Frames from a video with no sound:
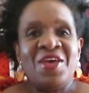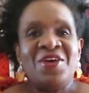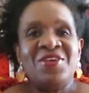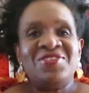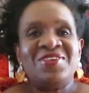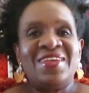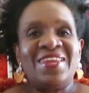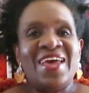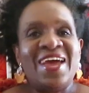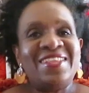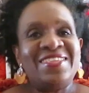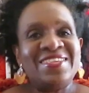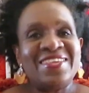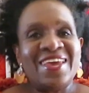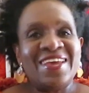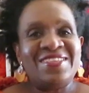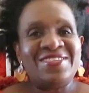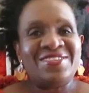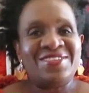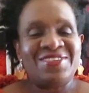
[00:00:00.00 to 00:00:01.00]
So let's
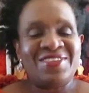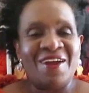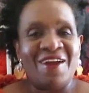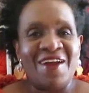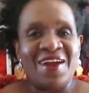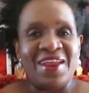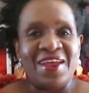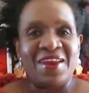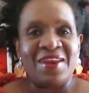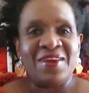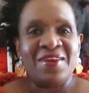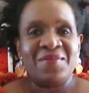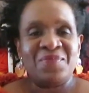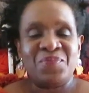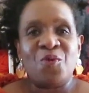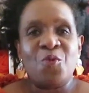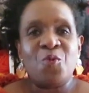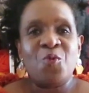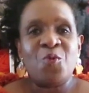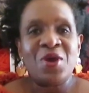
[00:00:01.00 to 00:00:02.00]
get started.
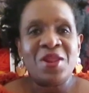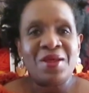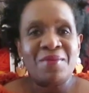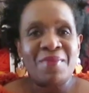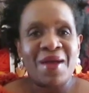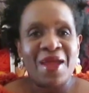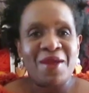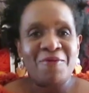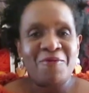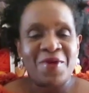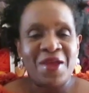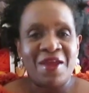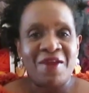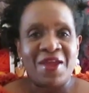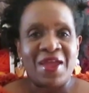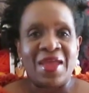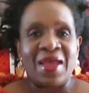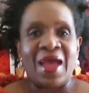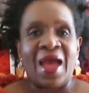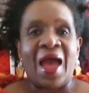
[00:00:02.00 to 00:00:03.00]
What am I
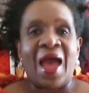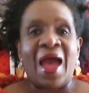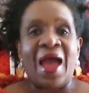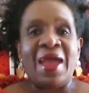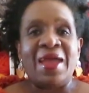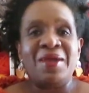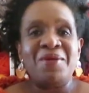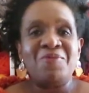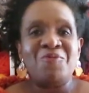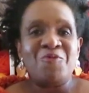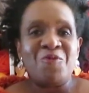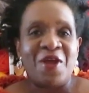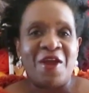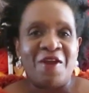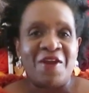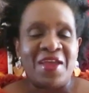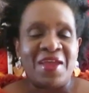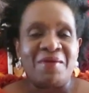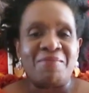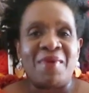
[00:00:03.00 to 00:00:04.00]
wearing? I am
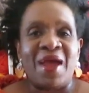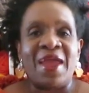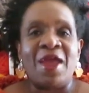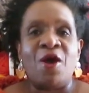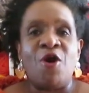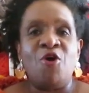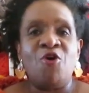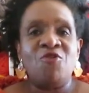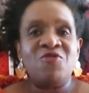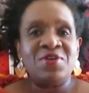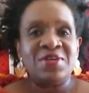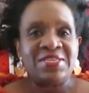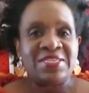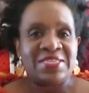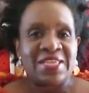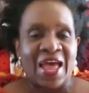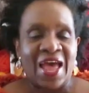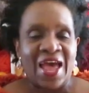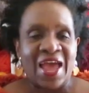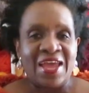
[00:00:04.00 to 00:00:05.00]
wearing my
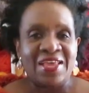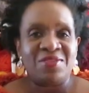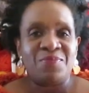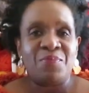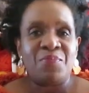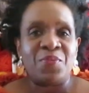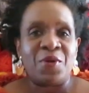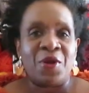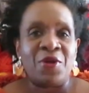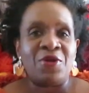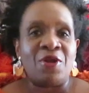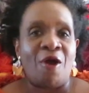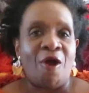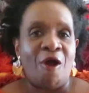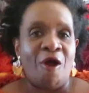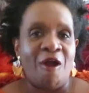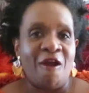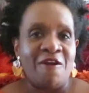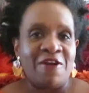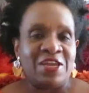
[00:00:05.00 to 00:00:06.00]
oversized burnt
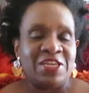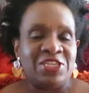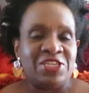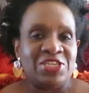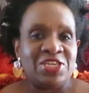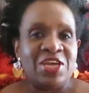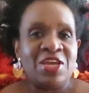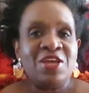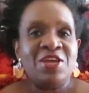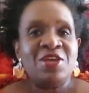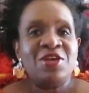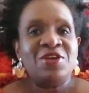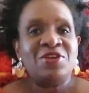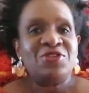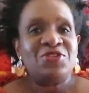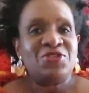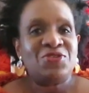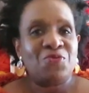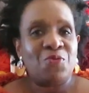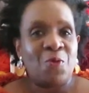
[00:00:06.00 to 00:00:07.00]
orange
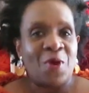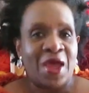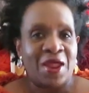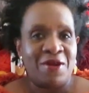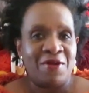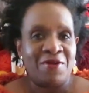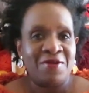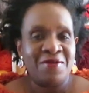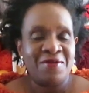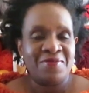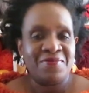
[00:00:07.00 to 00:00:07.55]
sweater